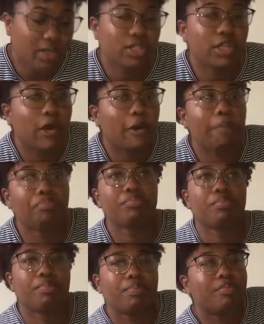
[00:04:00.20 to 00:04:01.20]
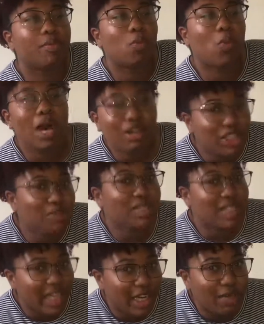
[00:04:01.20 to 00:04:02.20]
So while she was
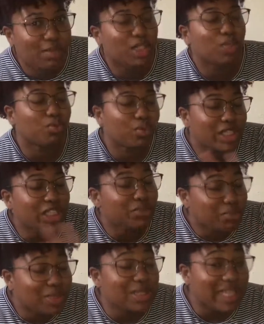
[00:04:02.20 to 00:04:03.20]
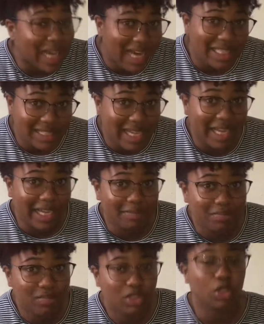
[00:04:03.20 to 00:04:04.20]
there, it was a really, really hot day.
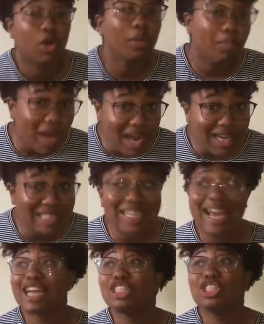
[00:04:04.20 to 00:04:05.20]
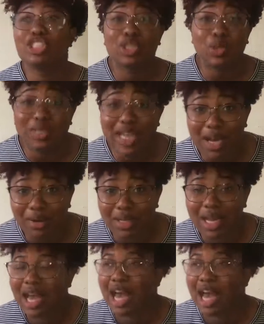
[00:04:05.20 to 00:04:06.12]
So her product actually sold out.